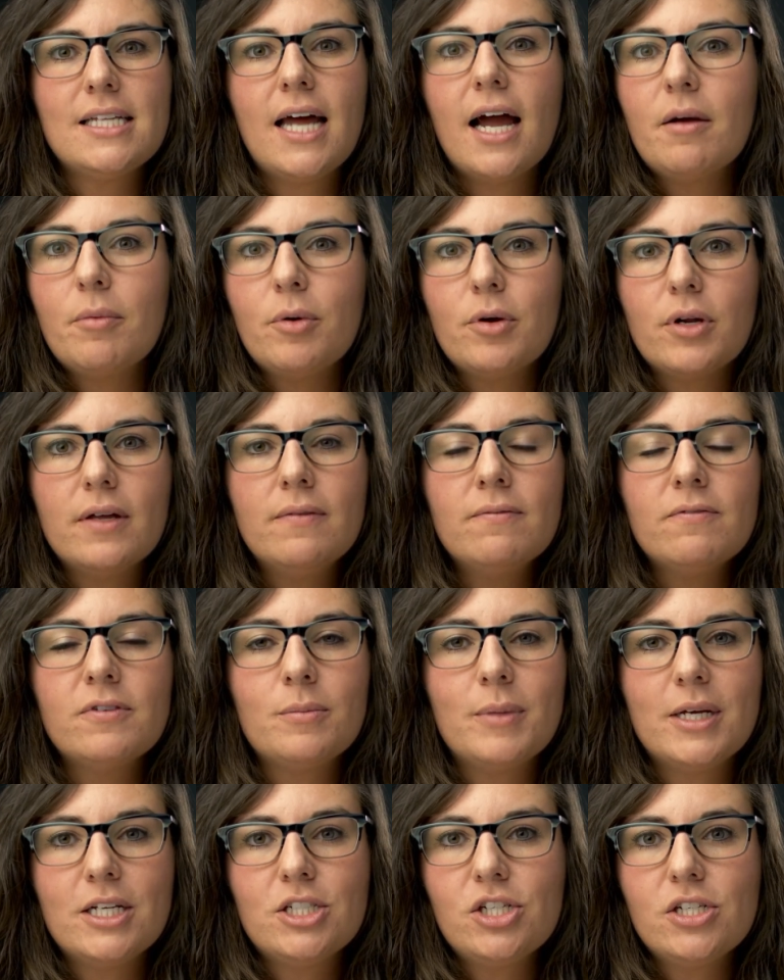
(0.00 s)
talk about
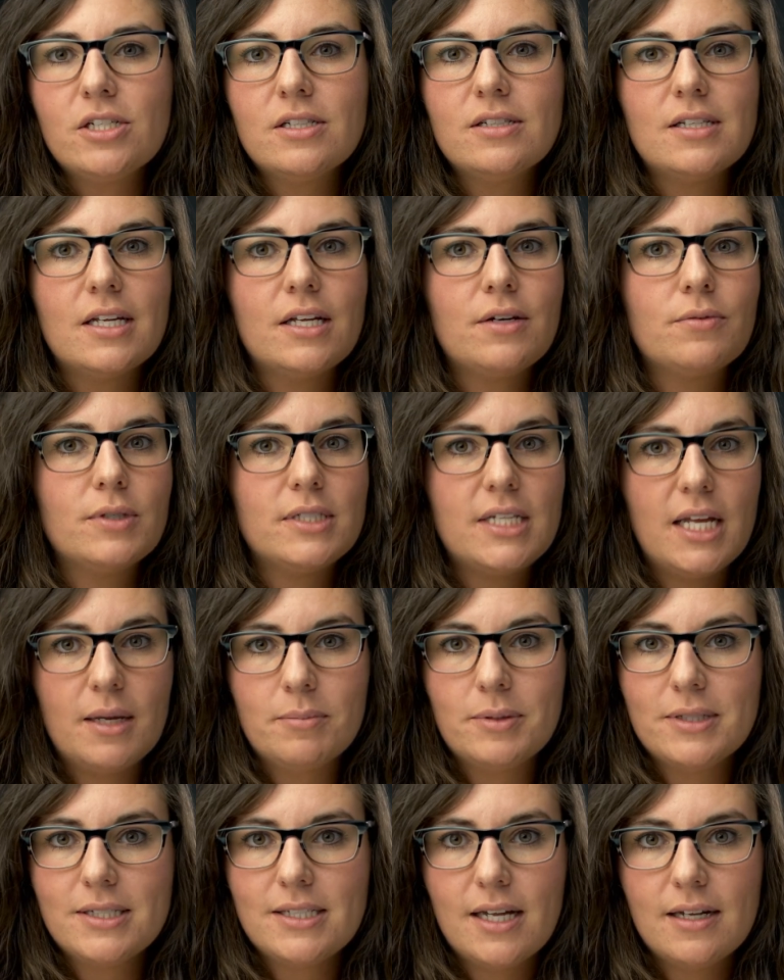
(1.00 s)
inflammations and
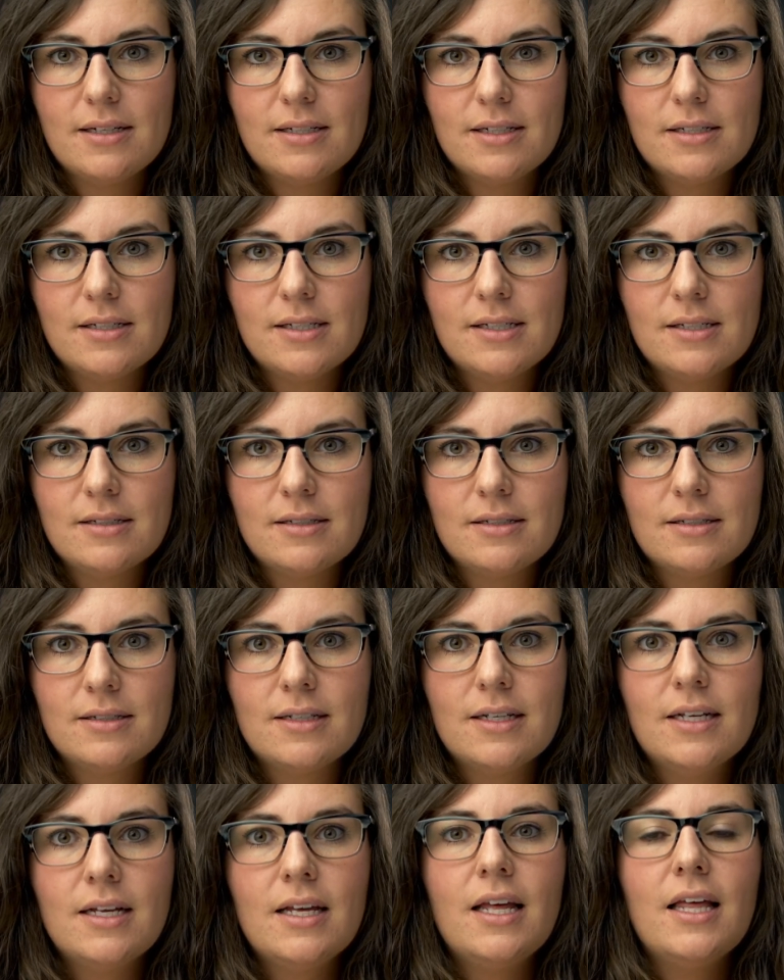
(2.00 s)
retained placentas.
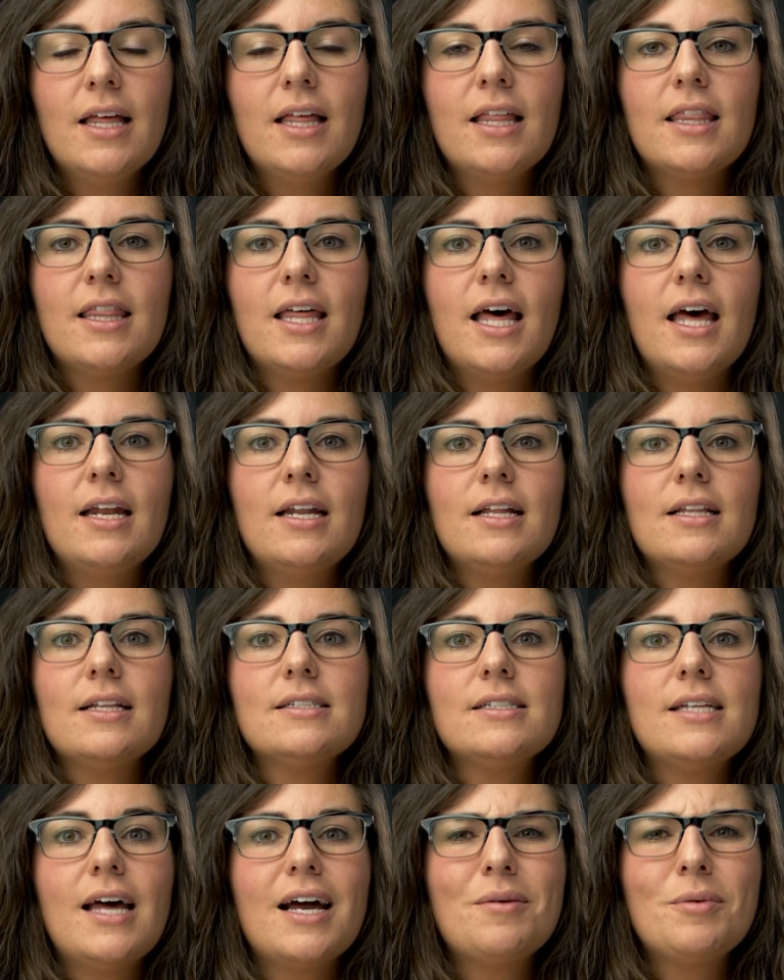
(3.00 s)
Then
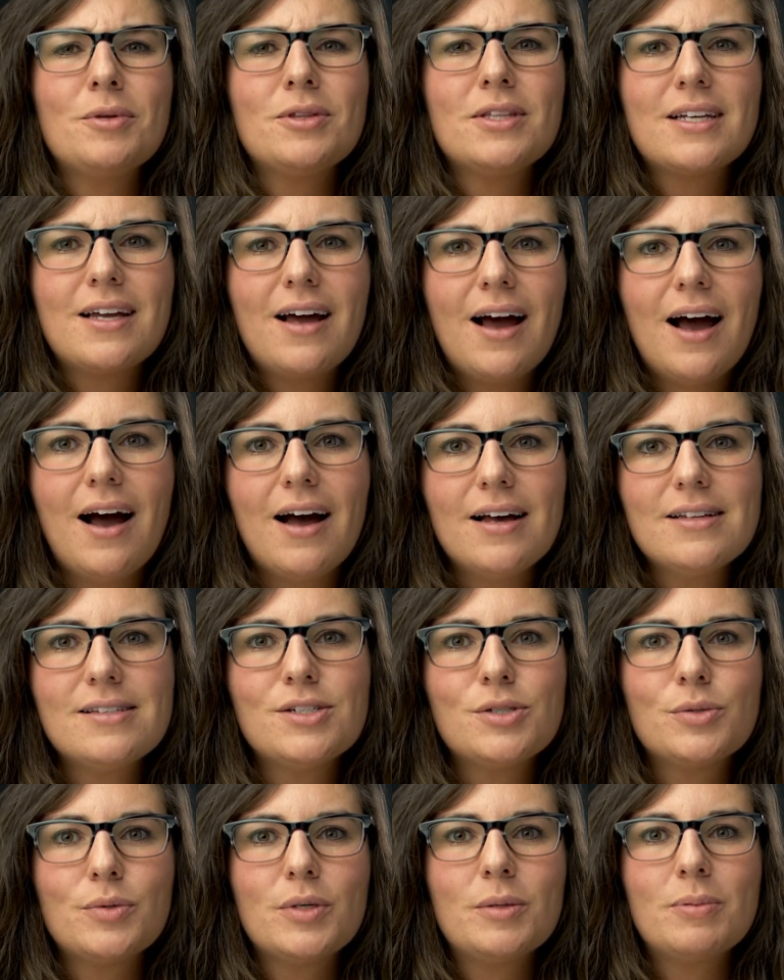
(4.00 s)
let's talk about the
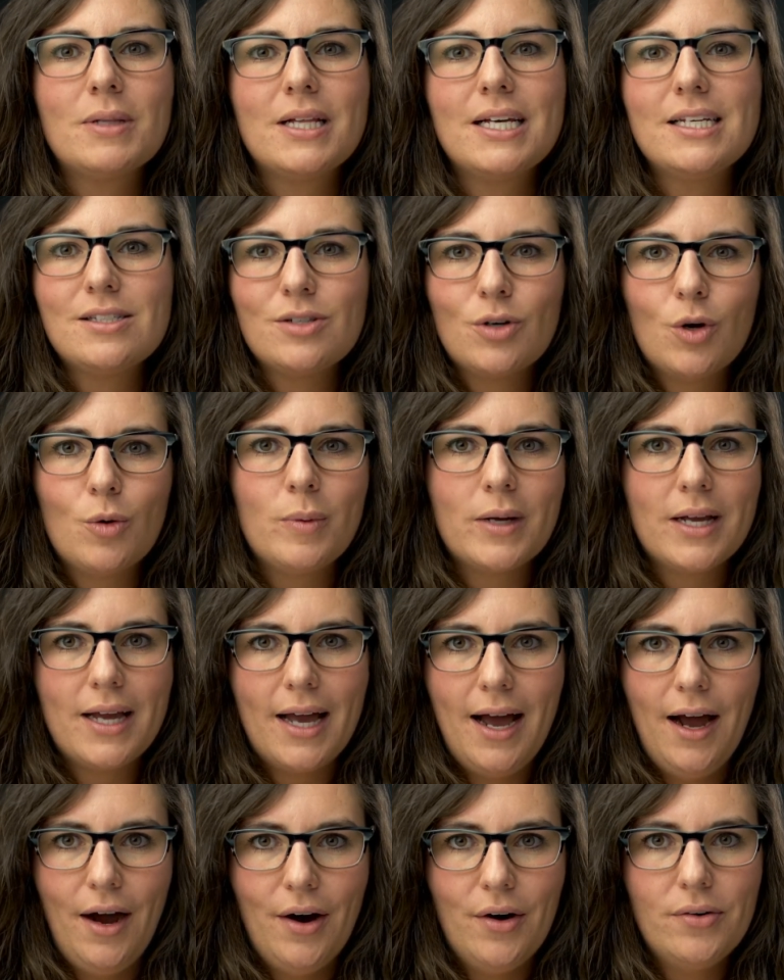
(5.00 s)
cost to replace an open
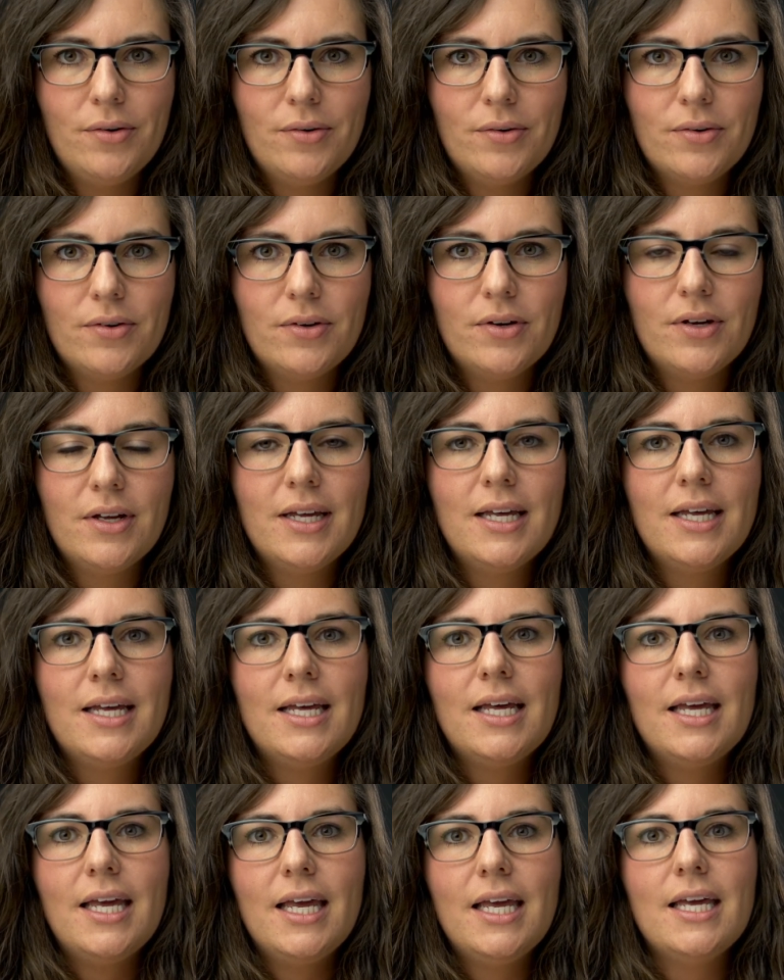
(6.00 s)
cow
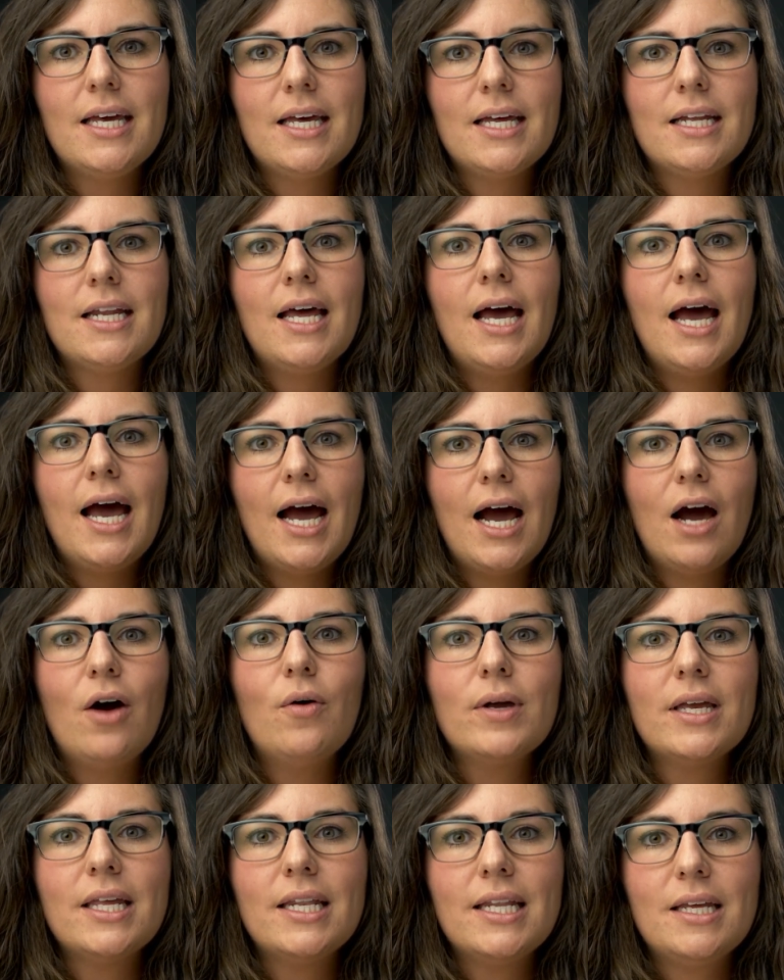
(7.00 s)
and
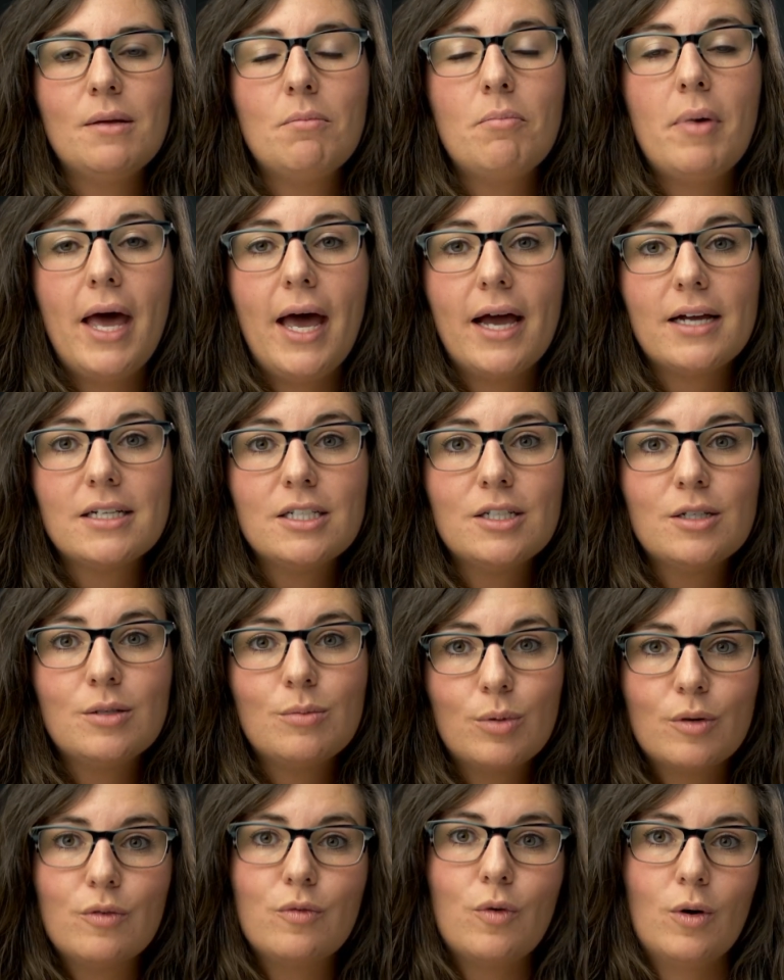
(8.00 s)
how it can impact
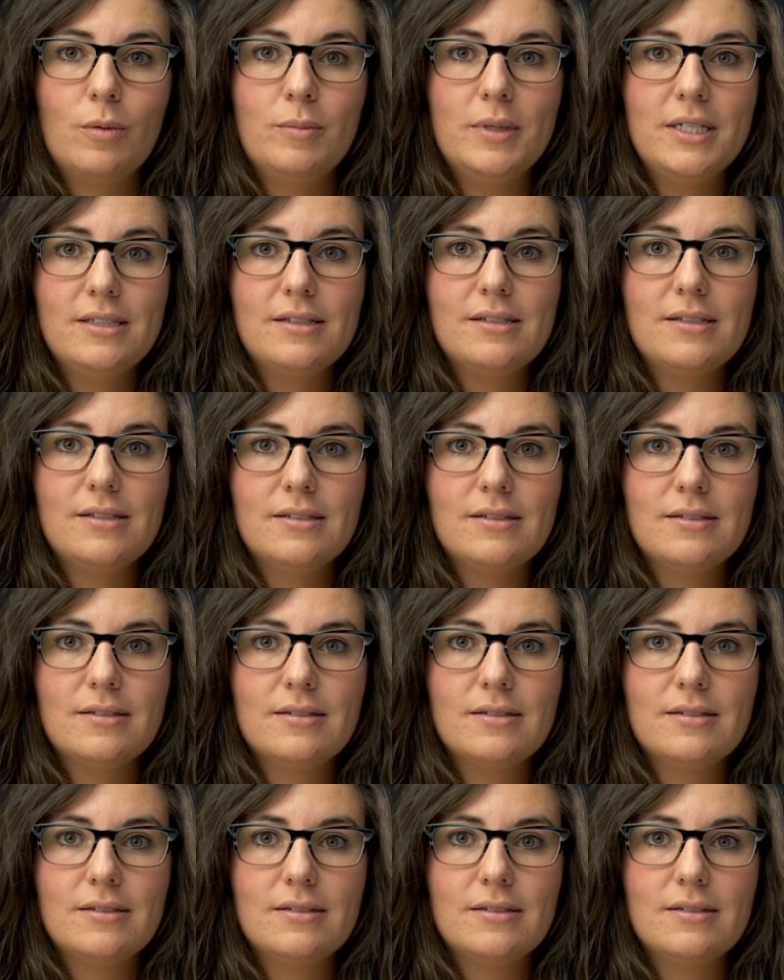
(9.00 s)
performance.